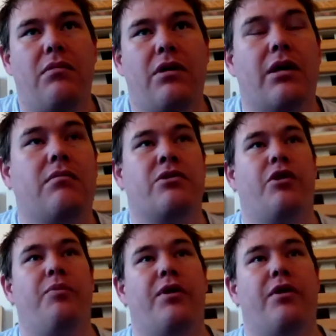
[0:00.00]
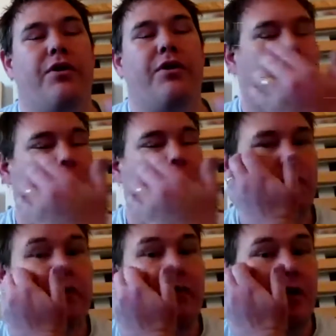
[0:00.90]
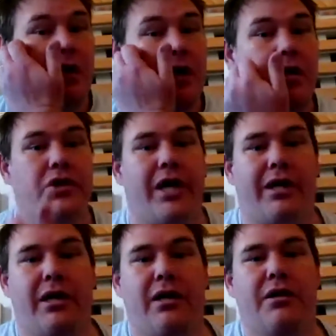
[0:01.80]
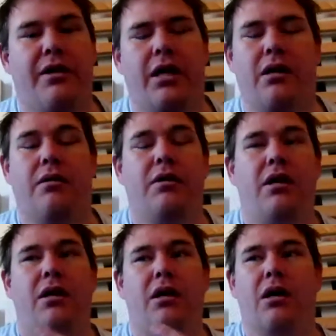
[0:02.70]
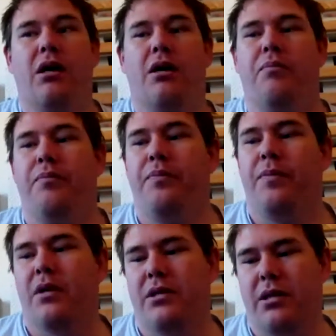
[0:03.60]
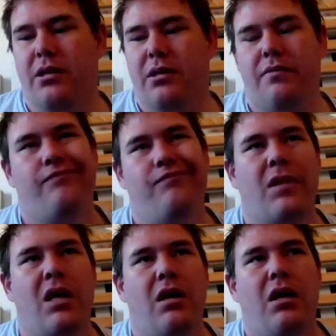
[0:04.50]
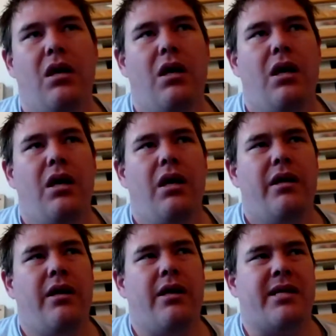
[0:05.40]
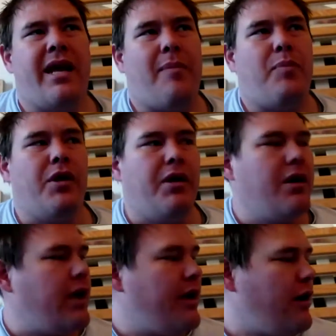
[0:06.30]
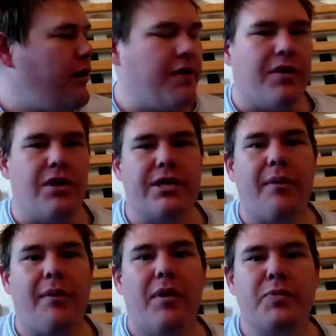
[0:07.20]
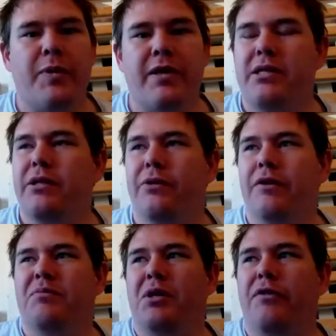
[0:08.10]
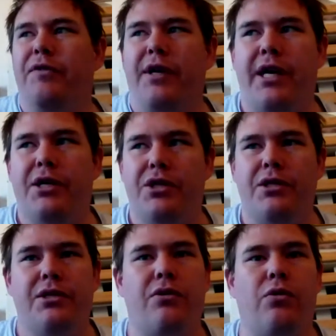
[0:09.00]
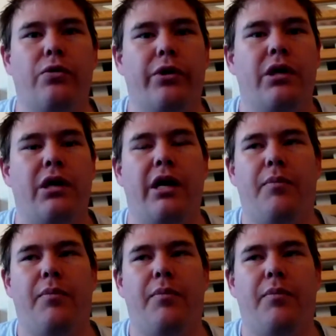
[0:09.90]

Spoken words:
yeah, so there's already been a few times when I've checked in, and then um, there's a there's an app that I've never used that much, but it still gives me notifications called